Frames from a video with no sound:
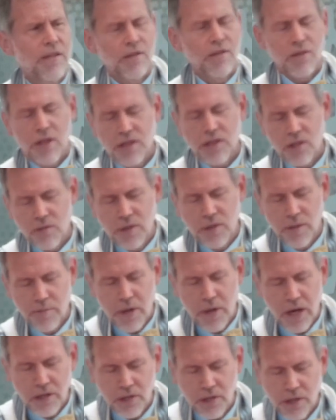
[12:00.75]
this also in the
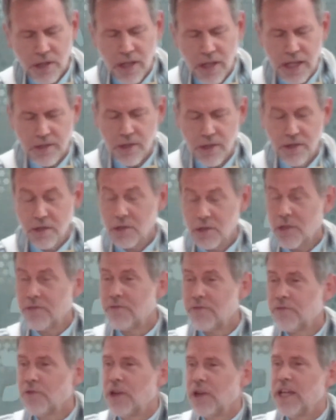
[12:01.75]
Parsha class, and there's a
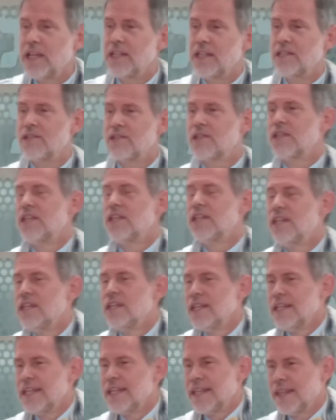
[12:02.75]
phrase
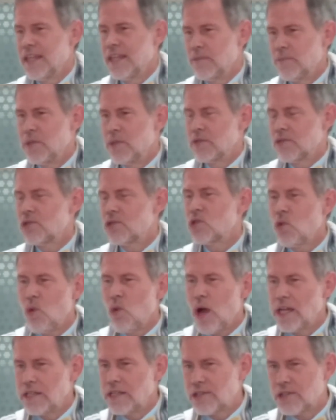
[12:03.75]
that appears
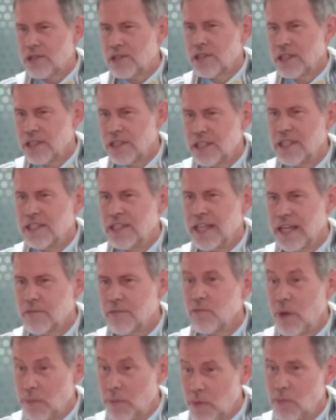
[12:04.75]
twice in that,
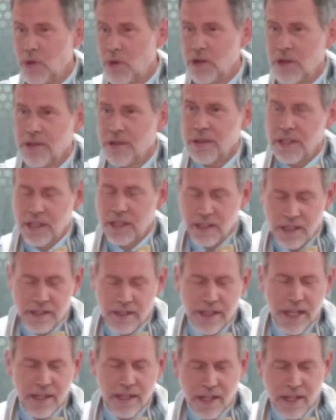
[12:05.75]
remember, Merle, in that